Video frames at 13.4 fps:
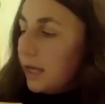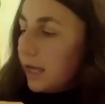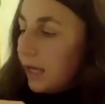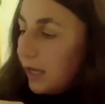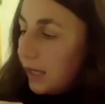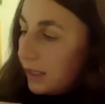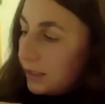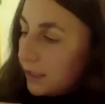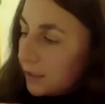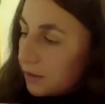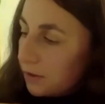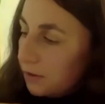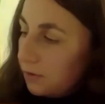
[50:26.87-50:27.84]
and
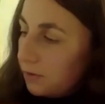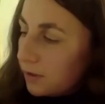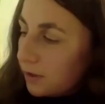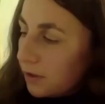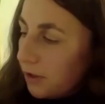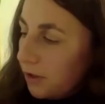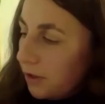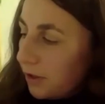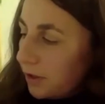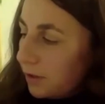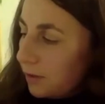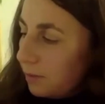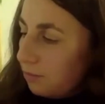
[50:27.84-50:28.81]
it's called Cook,
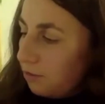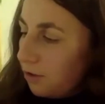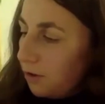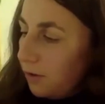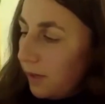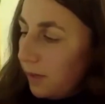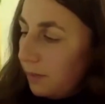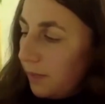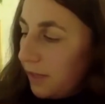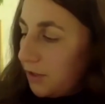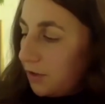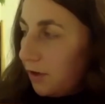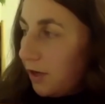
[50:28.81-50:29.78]
Brew, and
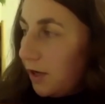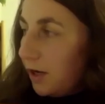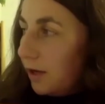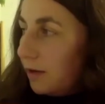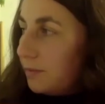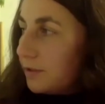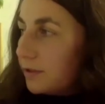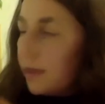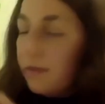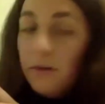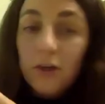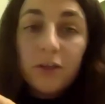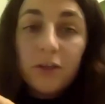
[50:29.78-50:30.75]
Blend Your Own Herbs.
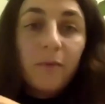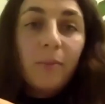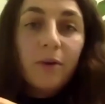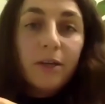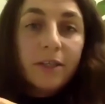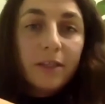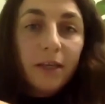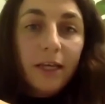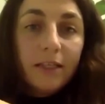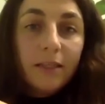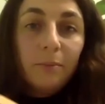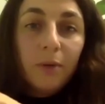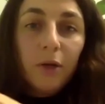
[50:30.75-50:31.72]
If you just remember, it's
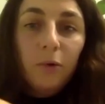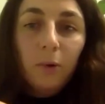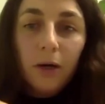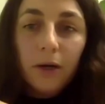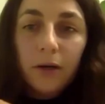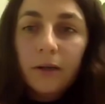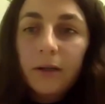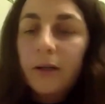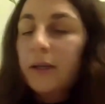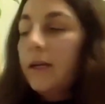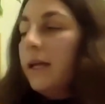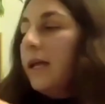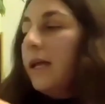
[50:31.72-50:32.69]
it's the blue one,
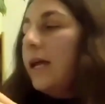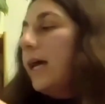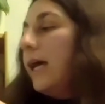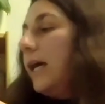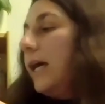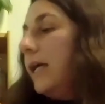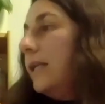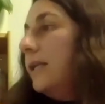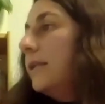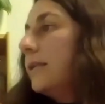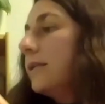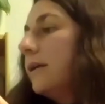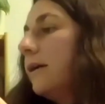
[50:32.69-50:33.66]

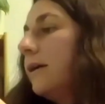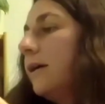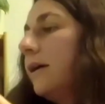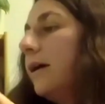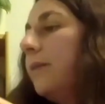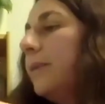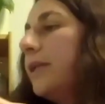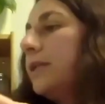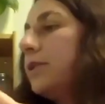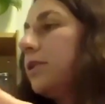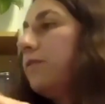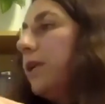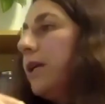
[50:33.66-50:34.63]
and um, it's
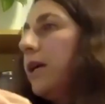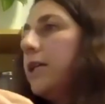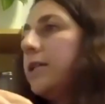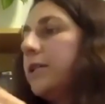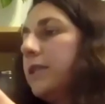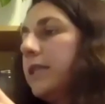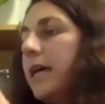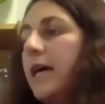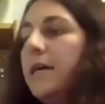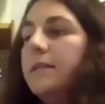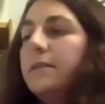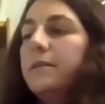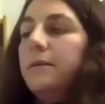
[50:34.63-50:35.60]
just really nice because it
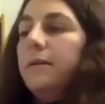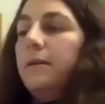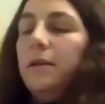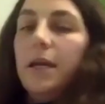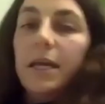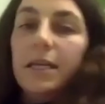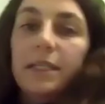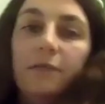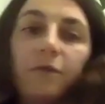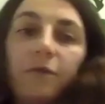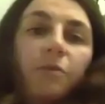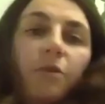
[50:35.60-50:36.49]
has like a different